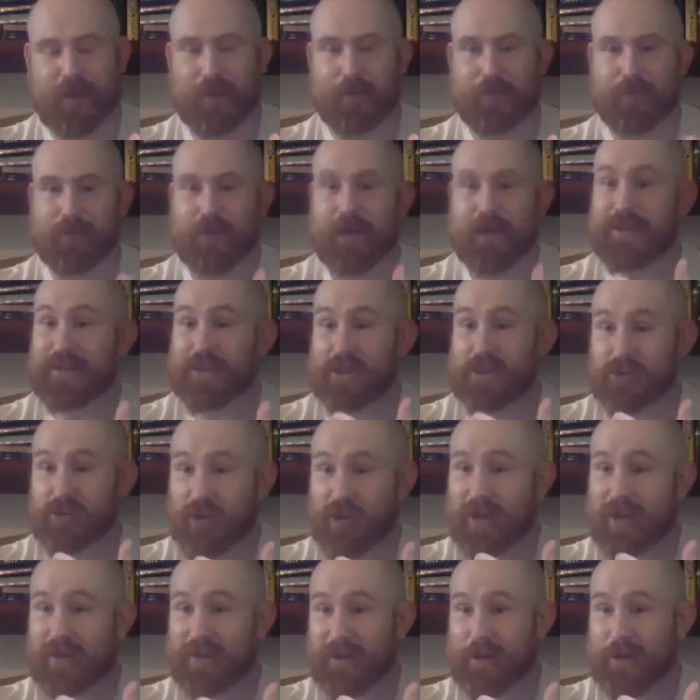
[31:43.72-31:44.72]
That is a
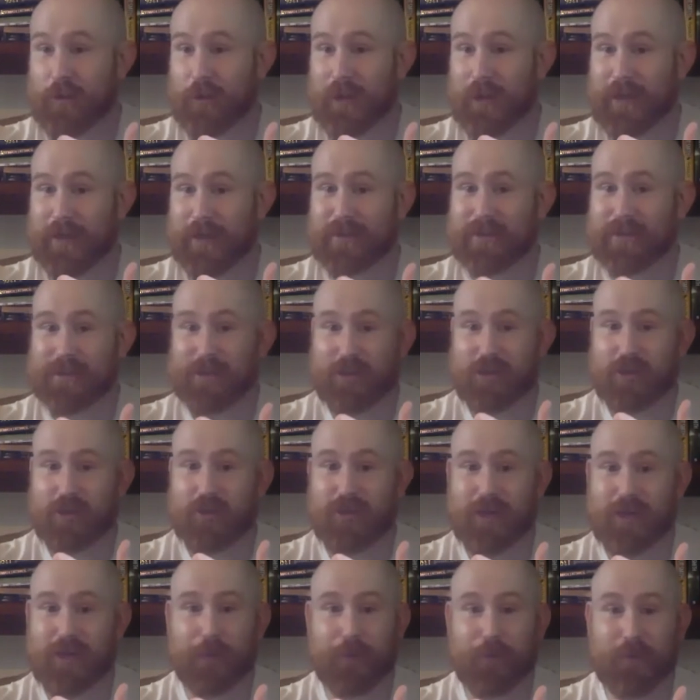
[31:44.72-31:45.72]
strength and a weakness, because you can
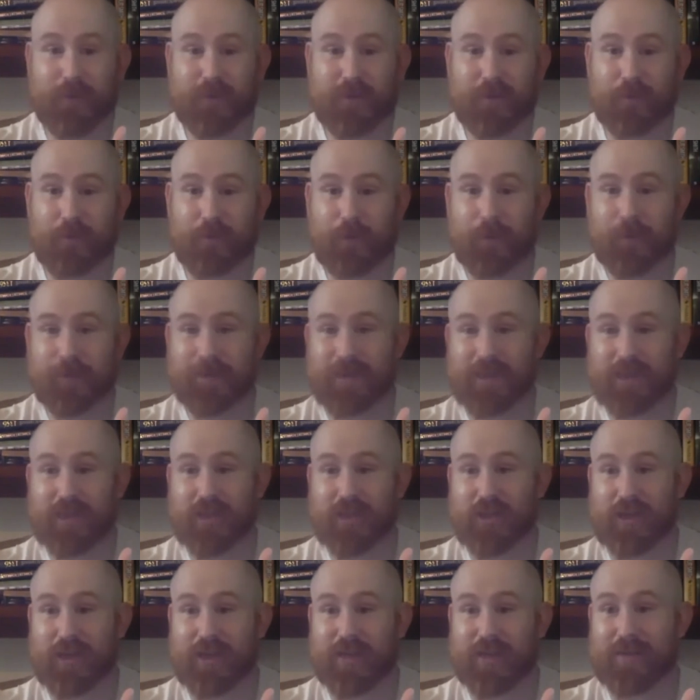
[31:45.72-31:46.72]
get some people
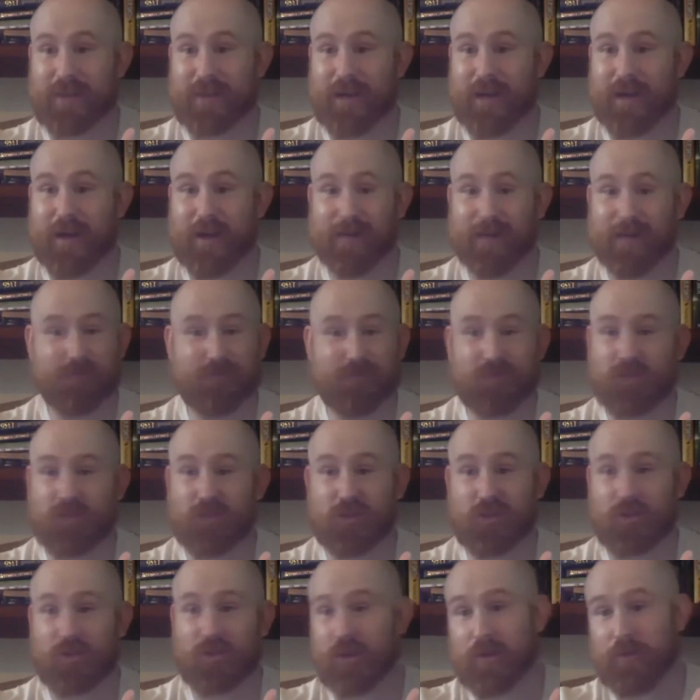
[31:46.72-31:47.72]
teaching it that
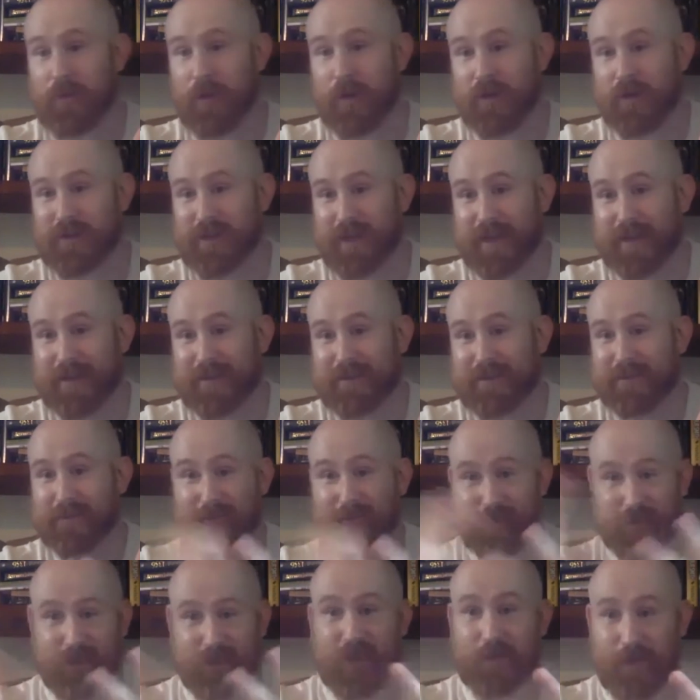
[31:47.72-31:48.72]
just couldn't box eggs.
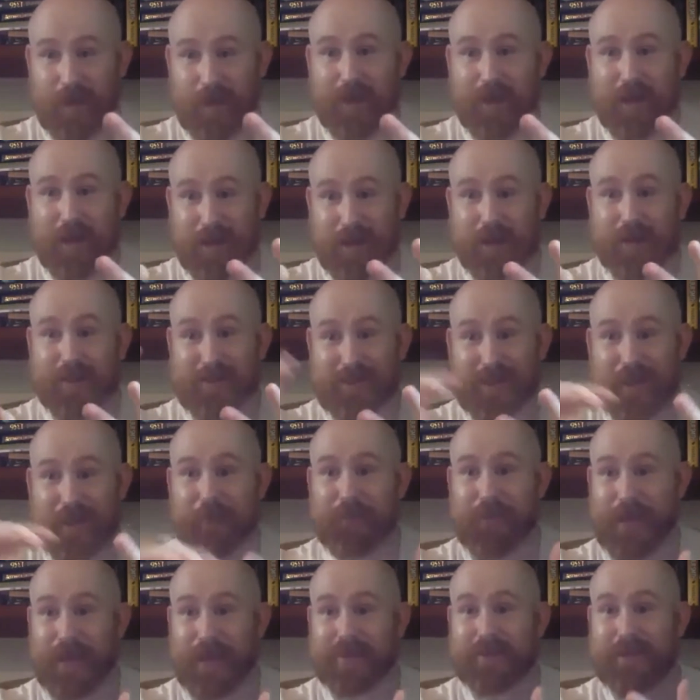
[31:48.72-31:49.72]
So I accept
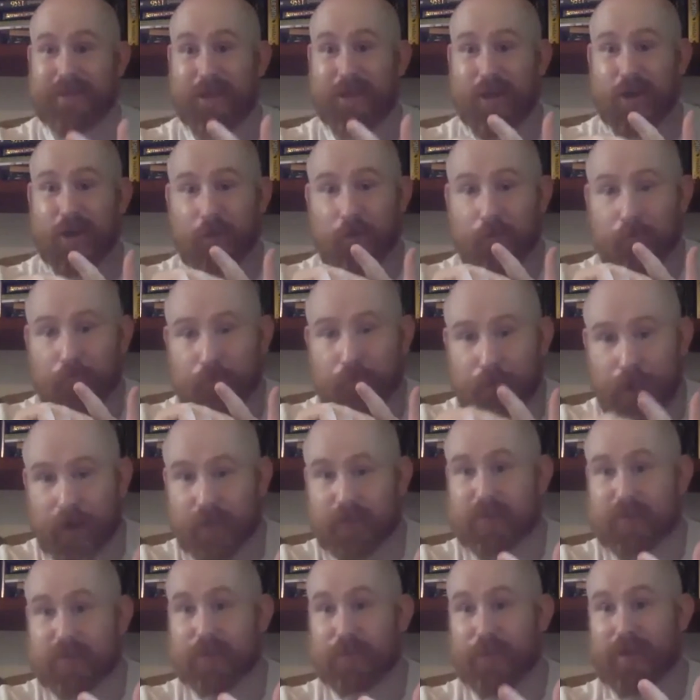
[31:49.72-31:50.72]
that. But
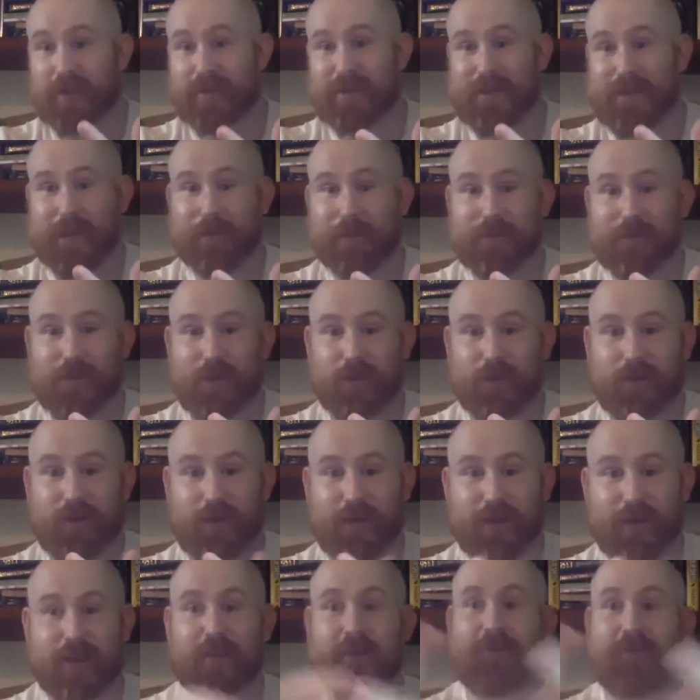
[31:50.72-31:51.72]
by the same
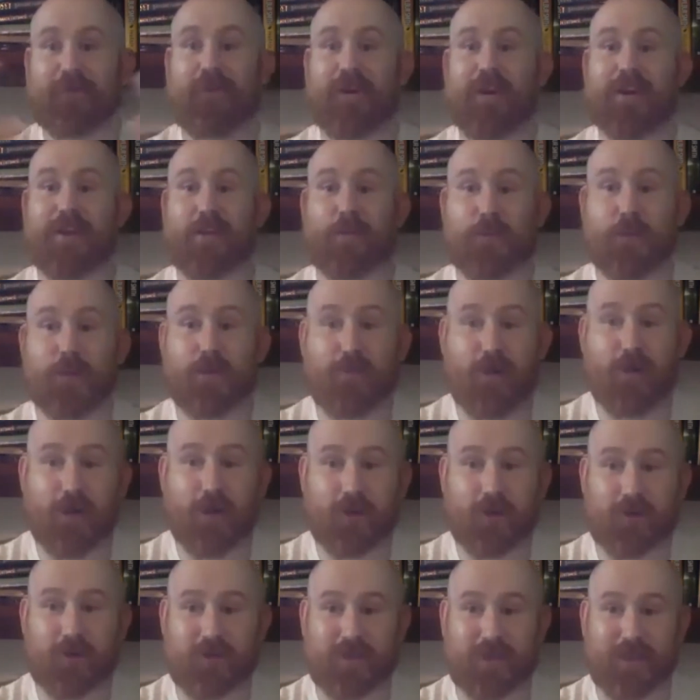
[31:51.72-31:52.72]
token, it's free of the
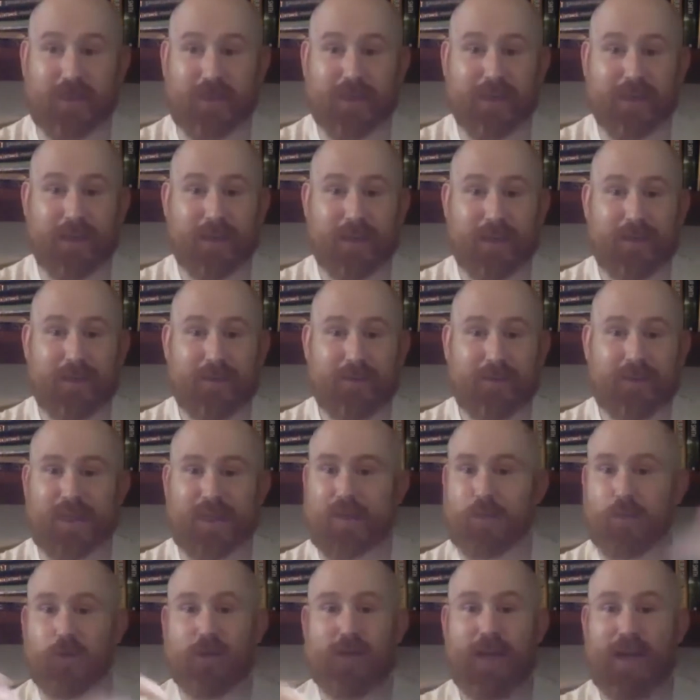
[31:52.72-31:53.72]
bureaucracy that
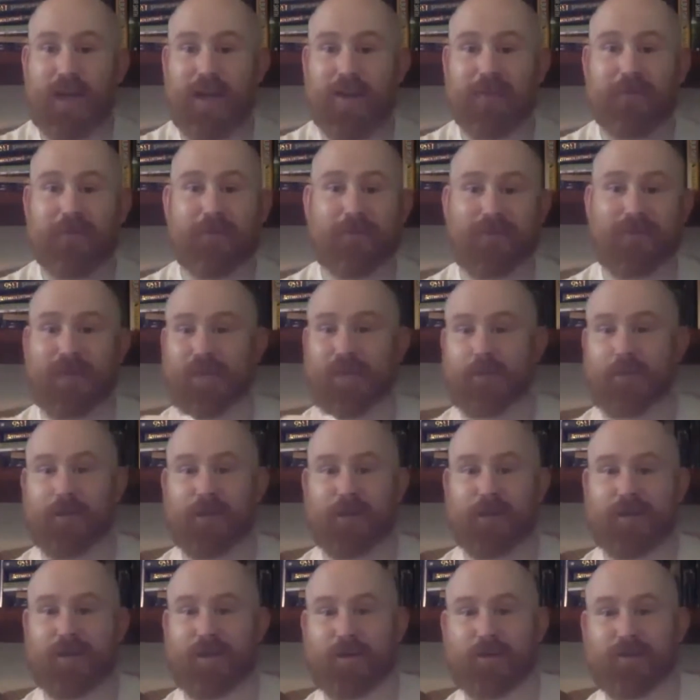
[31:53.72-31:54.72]
you would have if, say, you were
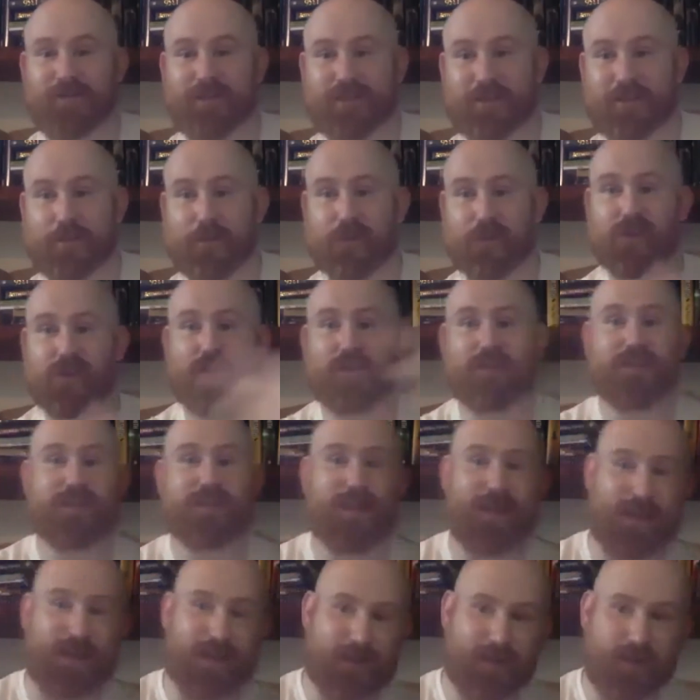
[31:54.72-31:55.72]
going to go set up a
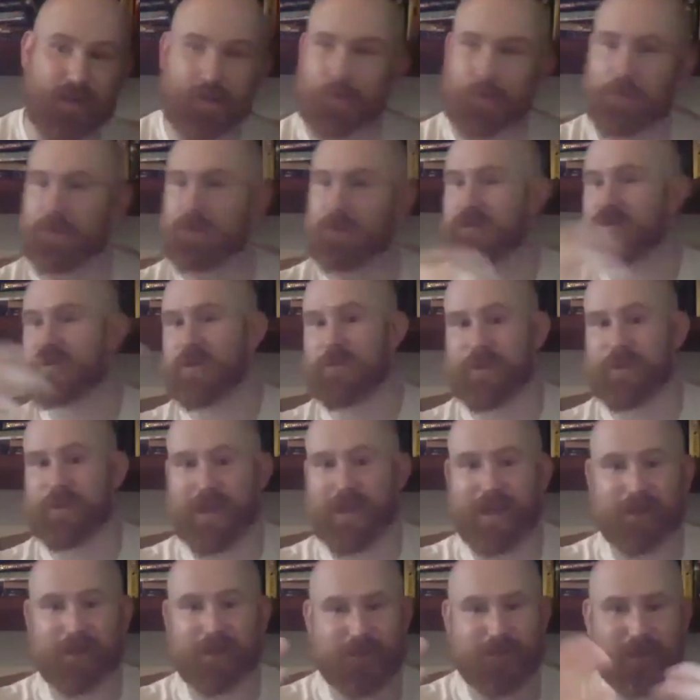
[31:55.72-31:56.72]
Shotokan club or something
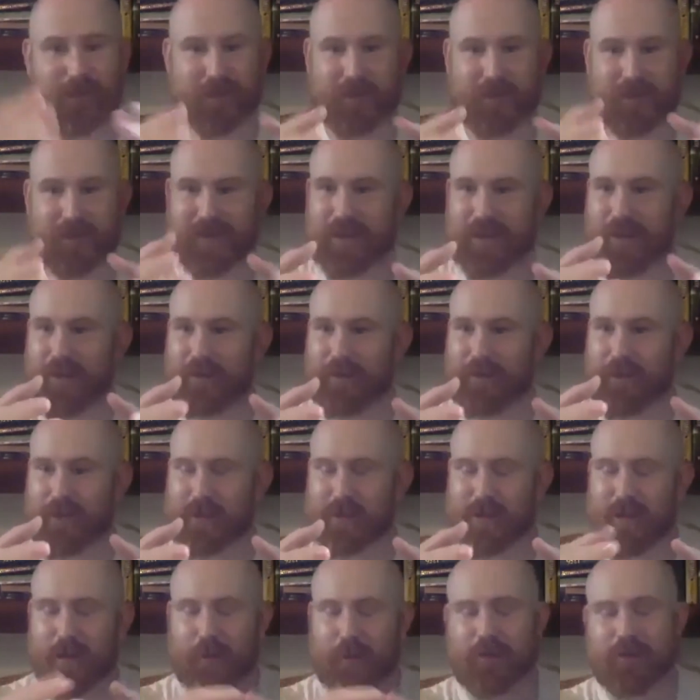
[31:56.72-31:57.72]
else. There's a
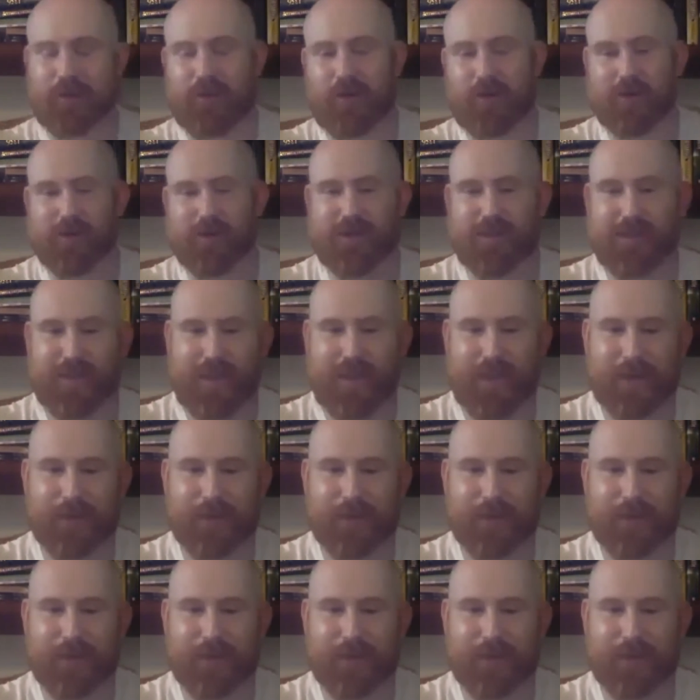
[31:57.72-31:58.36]
lot of bureaucracy there.